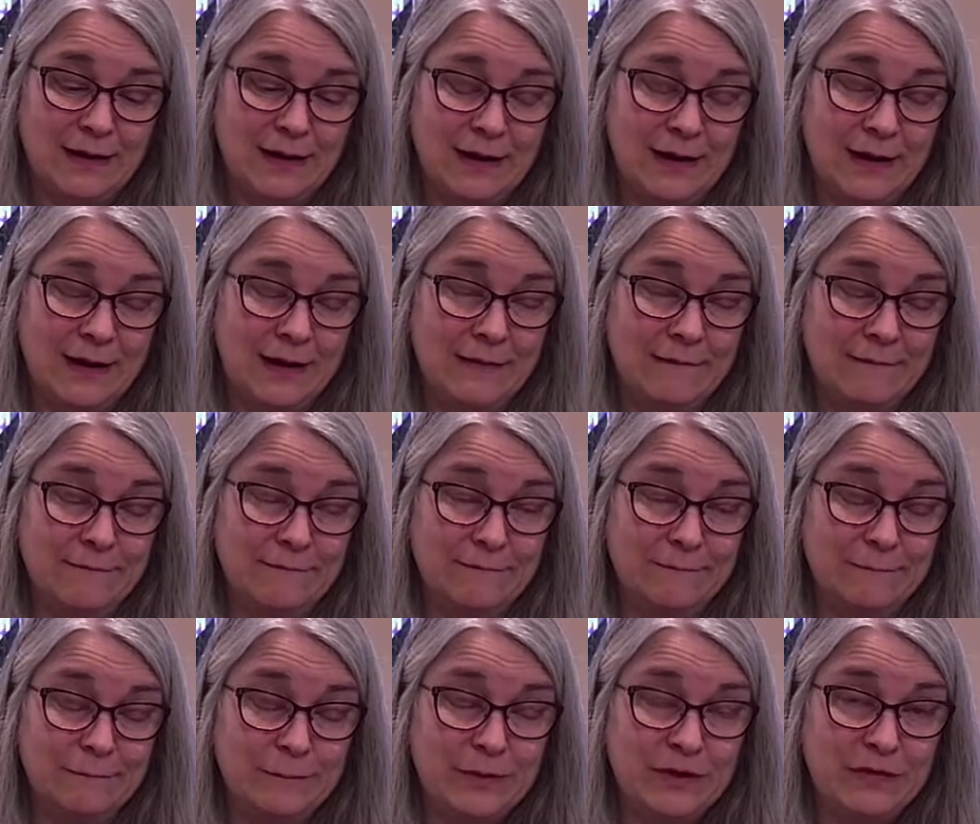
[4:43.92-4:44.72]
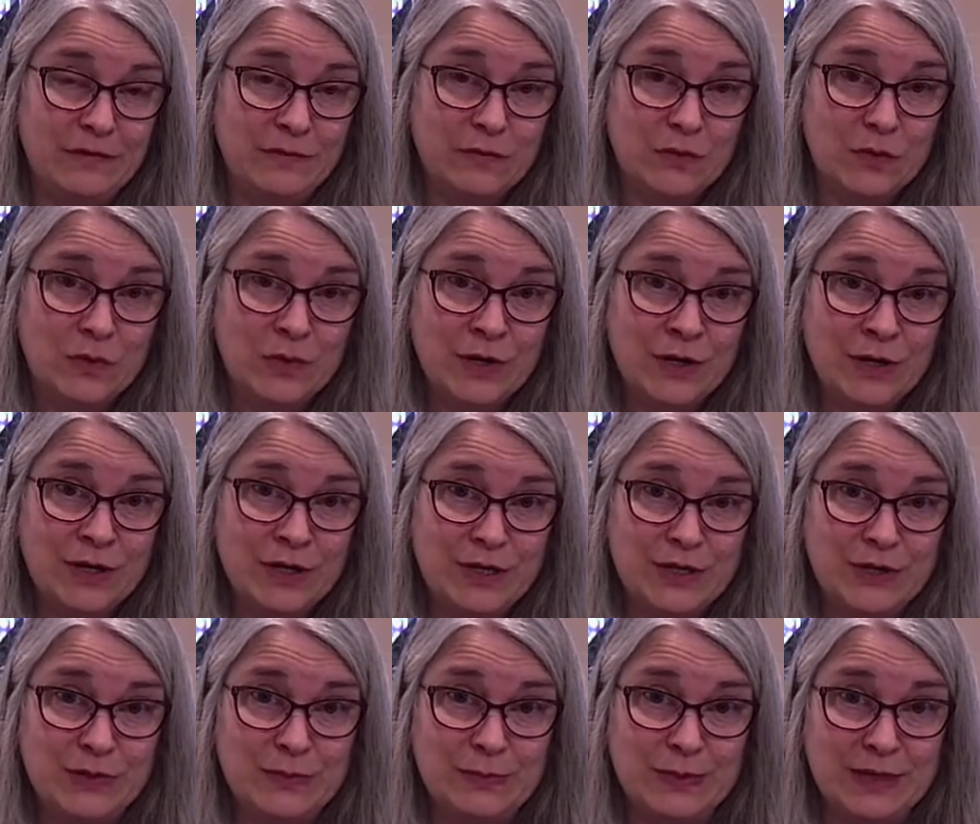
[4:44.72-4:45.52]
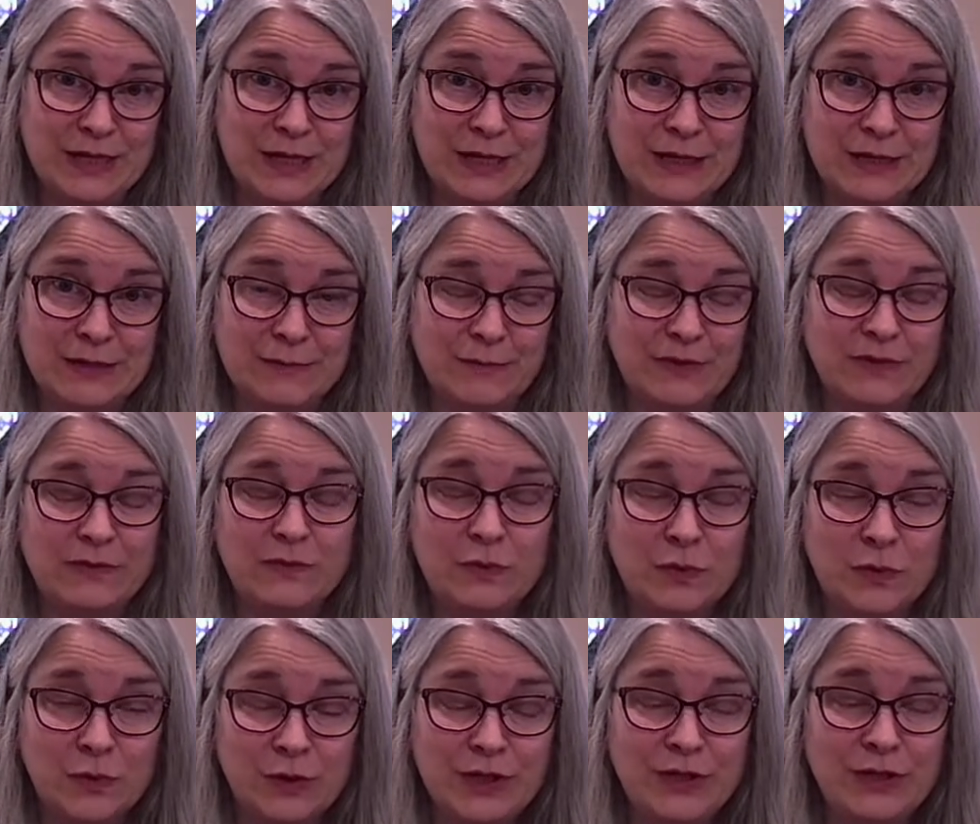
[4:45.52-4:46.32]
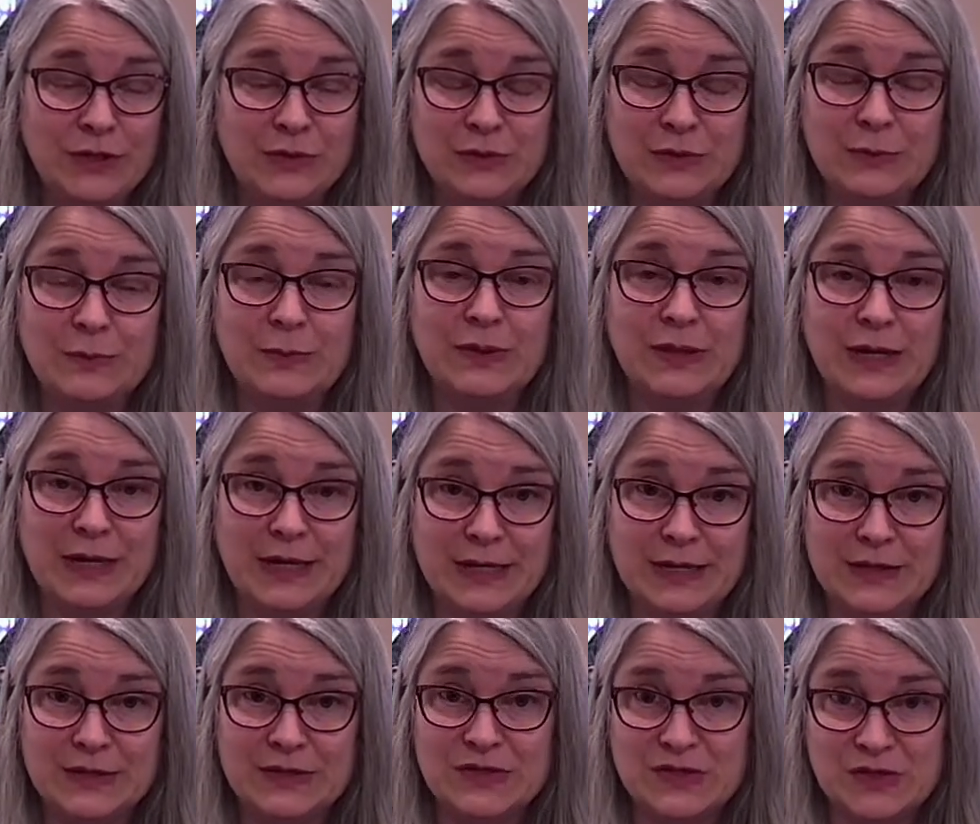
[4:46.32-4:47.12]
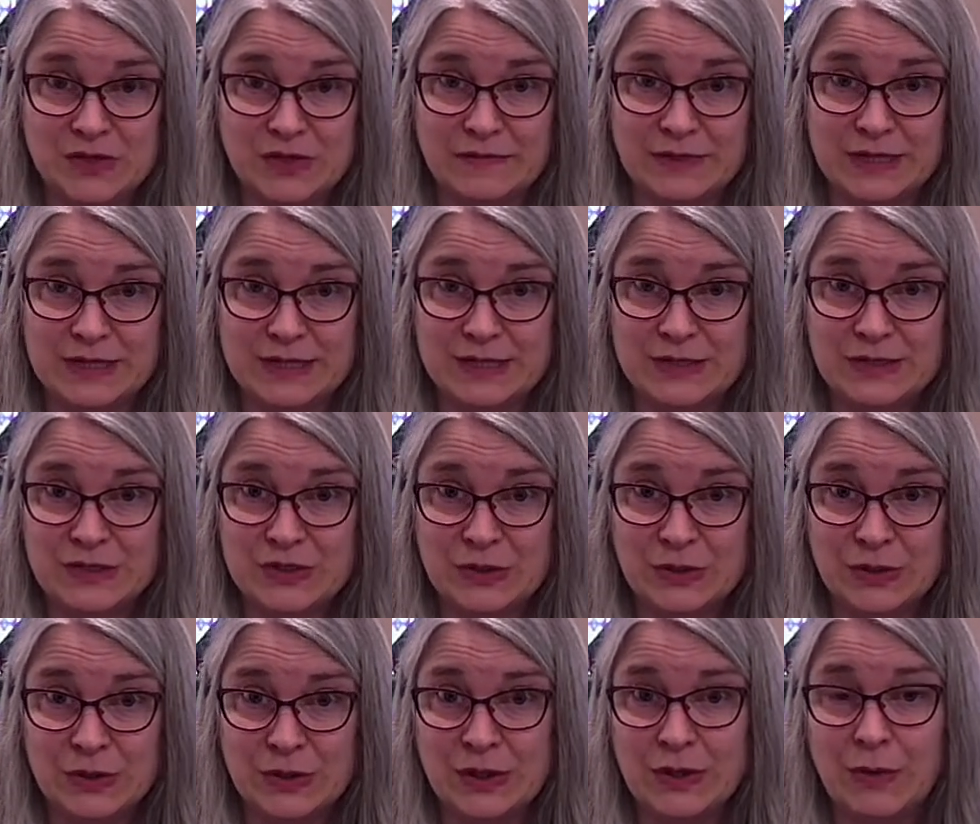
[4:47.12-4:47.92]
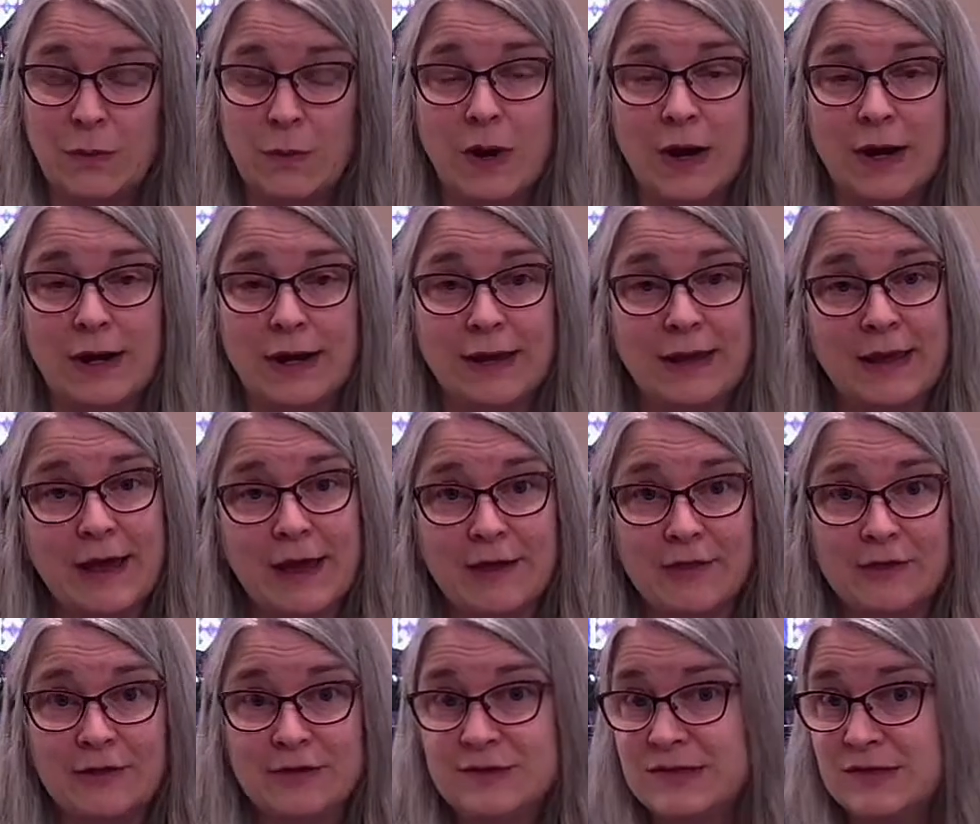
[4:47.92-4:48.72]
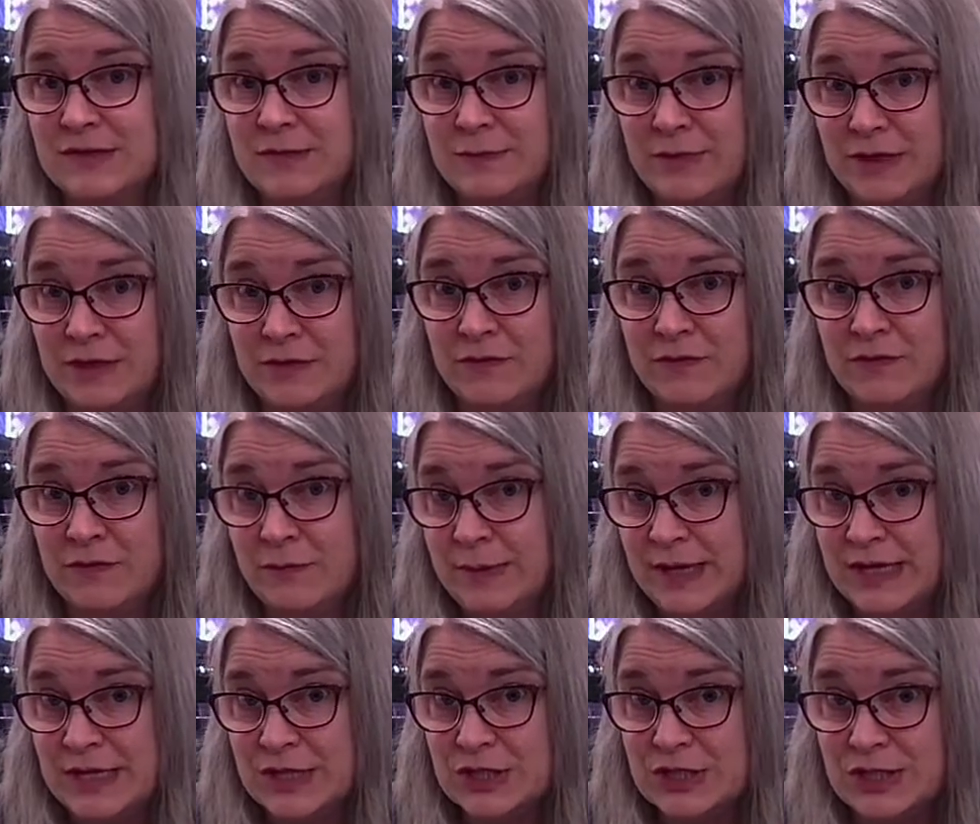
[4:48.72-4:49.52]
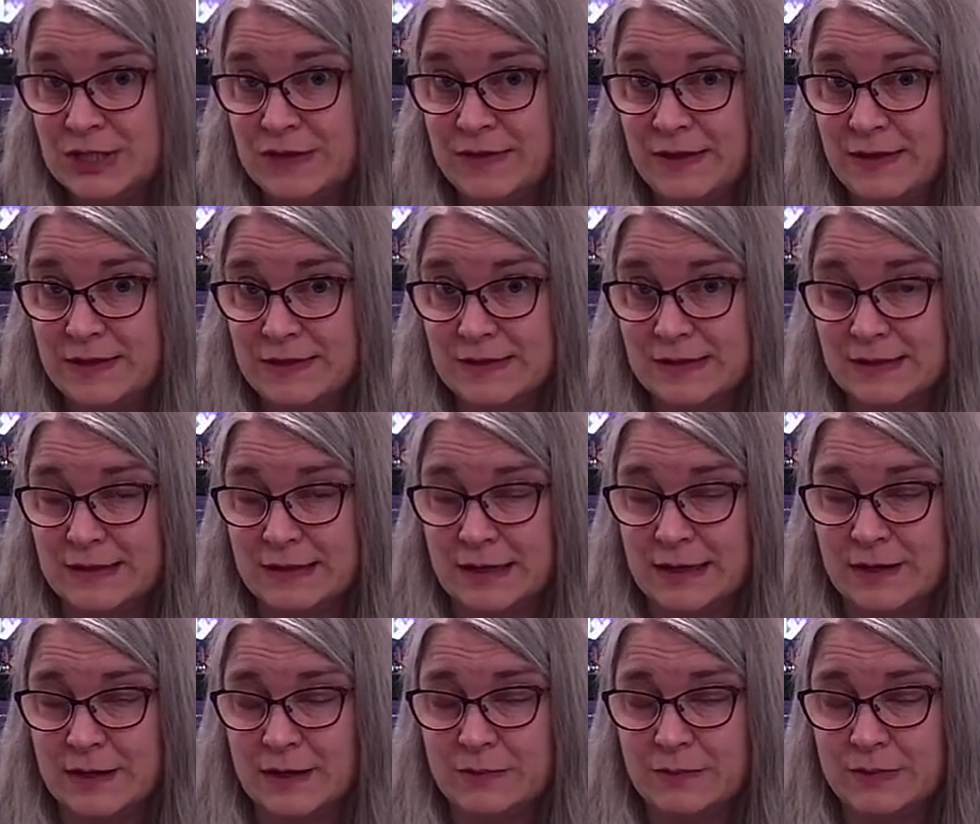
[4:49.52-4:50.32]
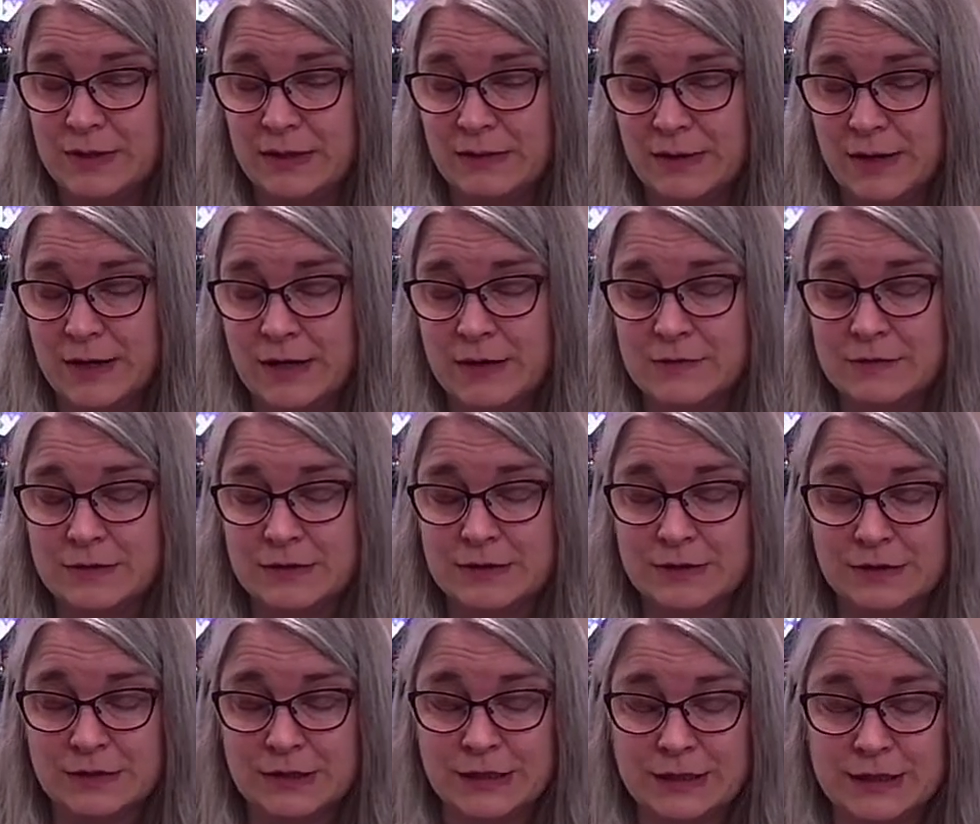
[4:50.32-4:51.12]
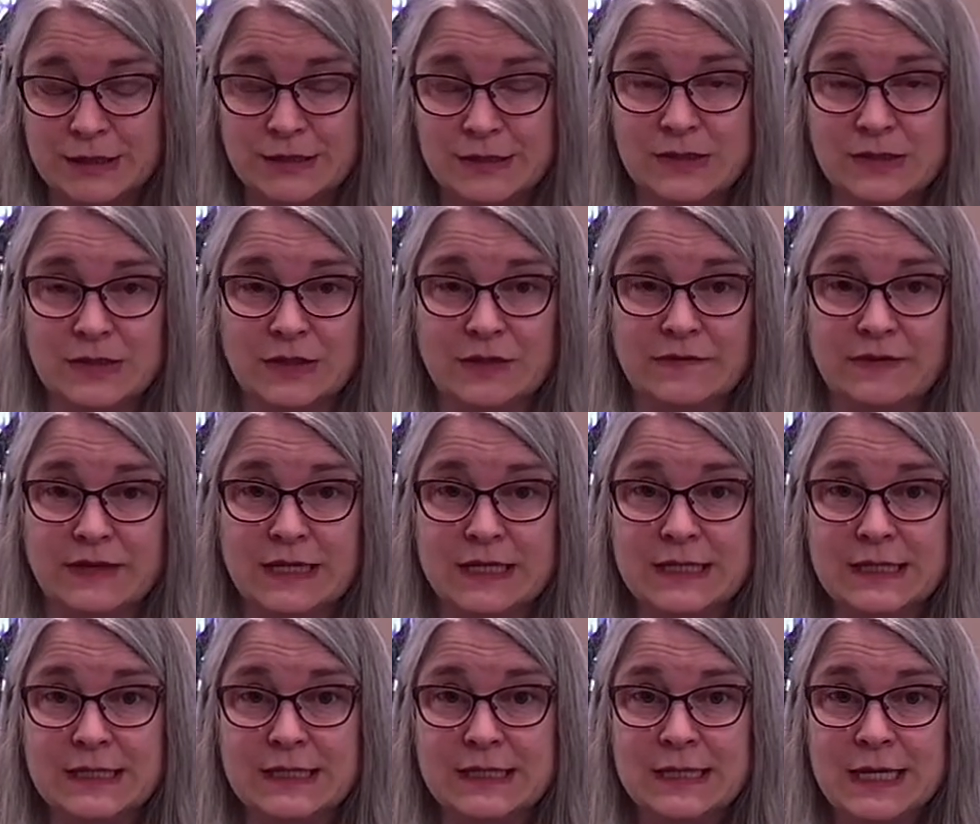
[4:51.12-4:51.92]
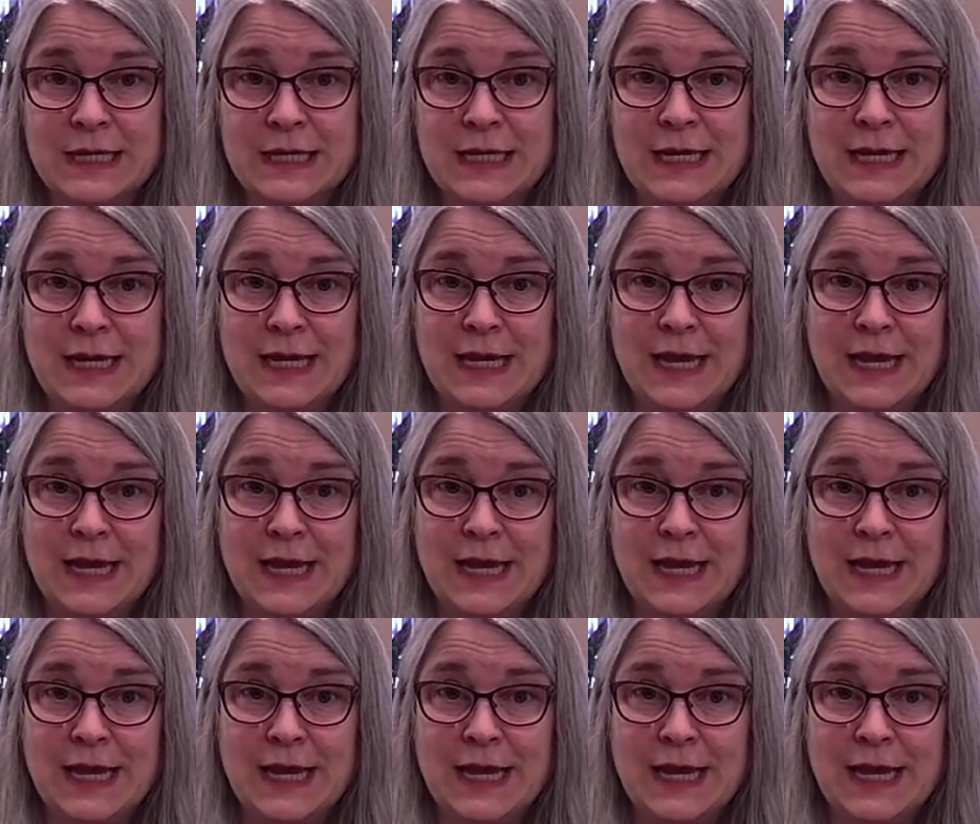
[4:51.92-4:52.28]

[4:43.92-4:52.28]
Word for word: Um, before you begin, before you play a service, you're going to want to gather some information that's going to help you out during the service.